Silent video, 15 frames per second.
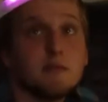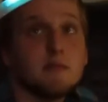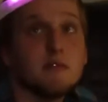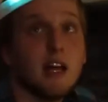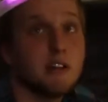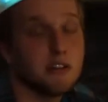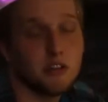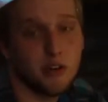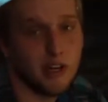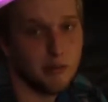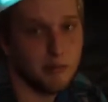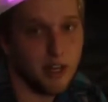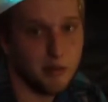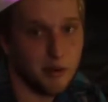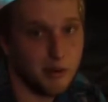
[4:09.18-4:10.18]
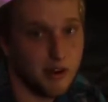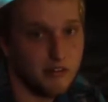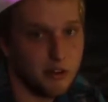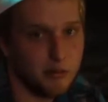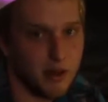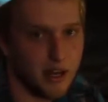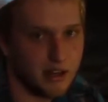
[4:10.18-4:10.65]
that's your random demo.
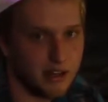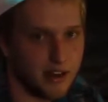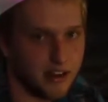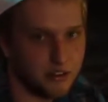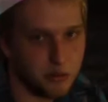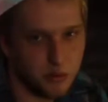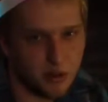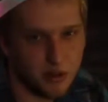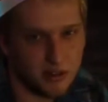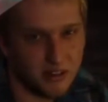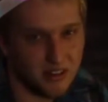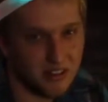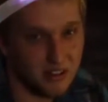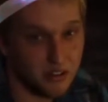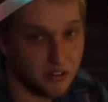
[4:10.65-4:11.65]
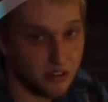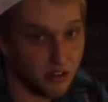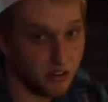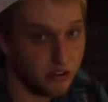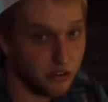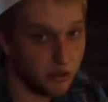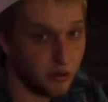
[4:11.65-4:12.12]
Every bank has one. There's
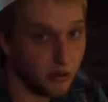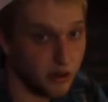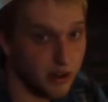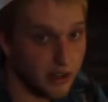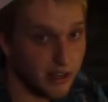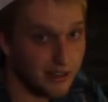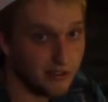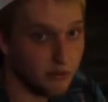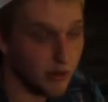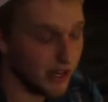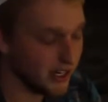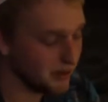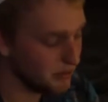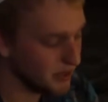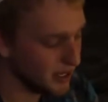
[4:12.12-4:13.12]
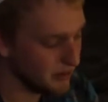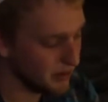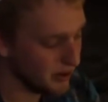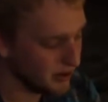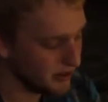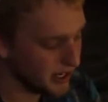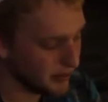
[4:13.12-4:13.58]
also a random
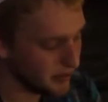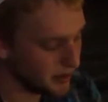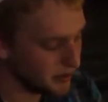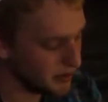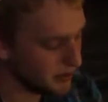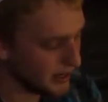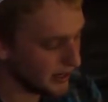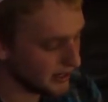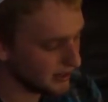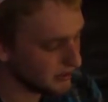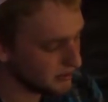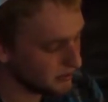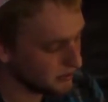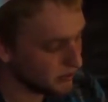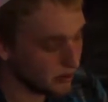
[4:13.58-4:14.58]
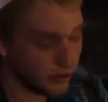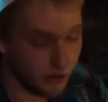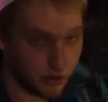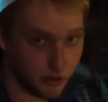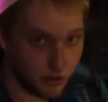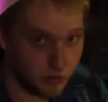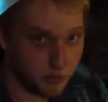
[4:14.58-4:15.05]
demo and time demo bank for the
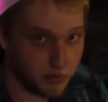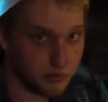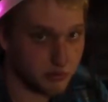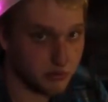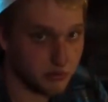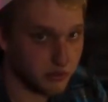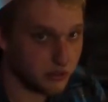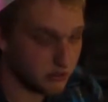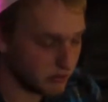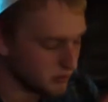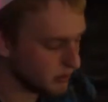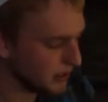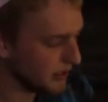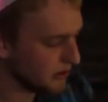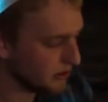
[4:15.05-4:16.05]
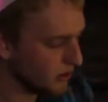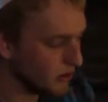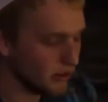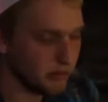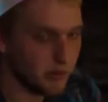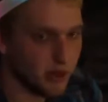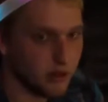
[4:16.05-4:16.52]
hoop, which plays
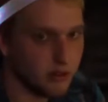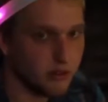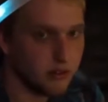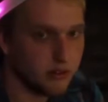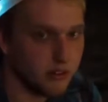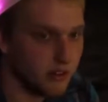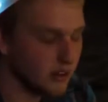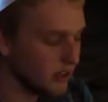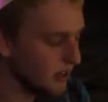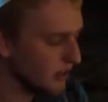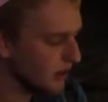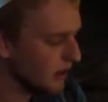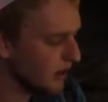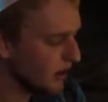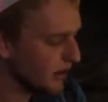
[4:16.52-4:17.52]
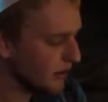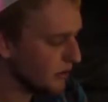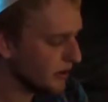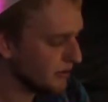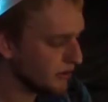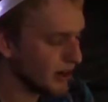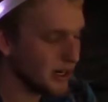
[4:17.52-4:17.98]
all the modes.
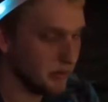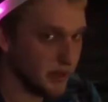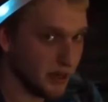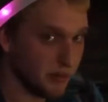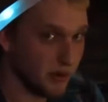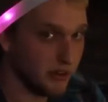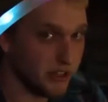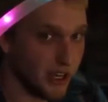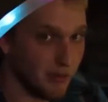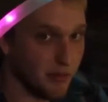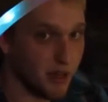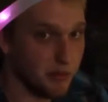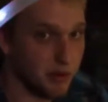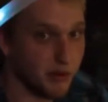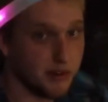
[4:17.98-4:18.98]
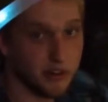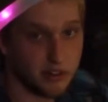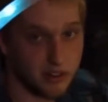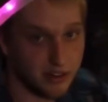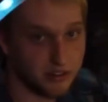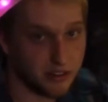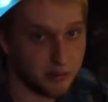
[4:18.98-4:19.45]
You have a random demo and time demo in your
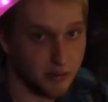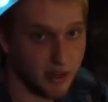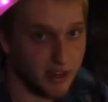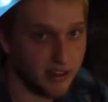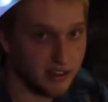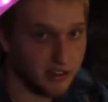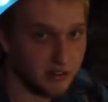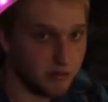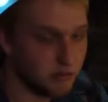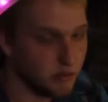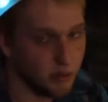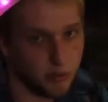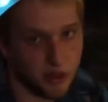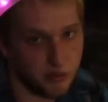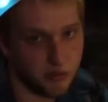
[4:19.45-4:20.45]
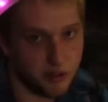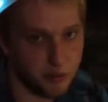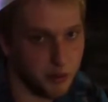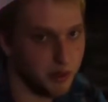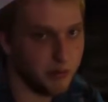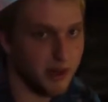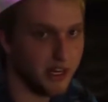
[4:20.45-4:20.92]
custom bank. We pretty much
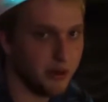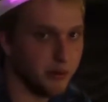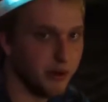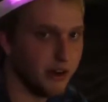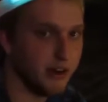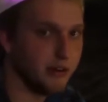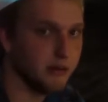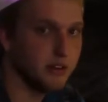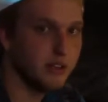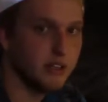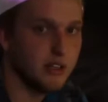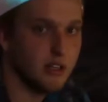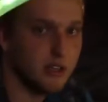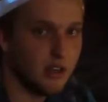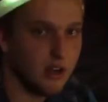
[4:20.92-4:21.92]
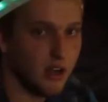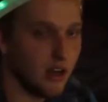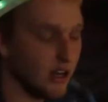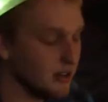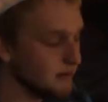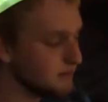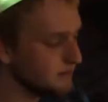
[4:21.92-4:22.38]
put them anywhere
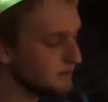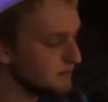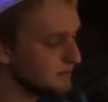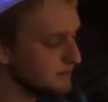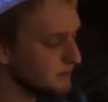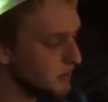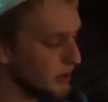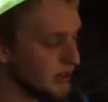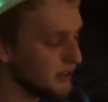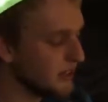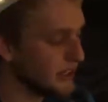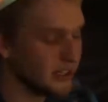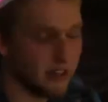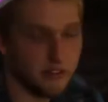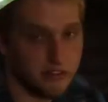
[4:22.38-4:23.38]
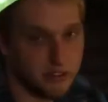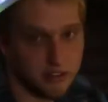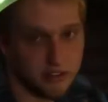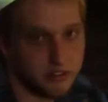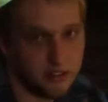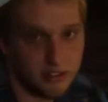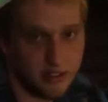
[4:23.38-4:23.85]
um, we could think of
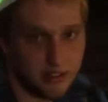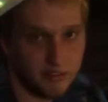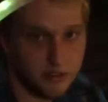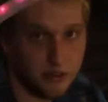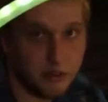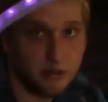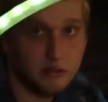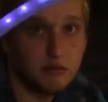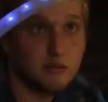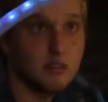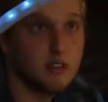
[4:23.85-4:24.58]
just to give you,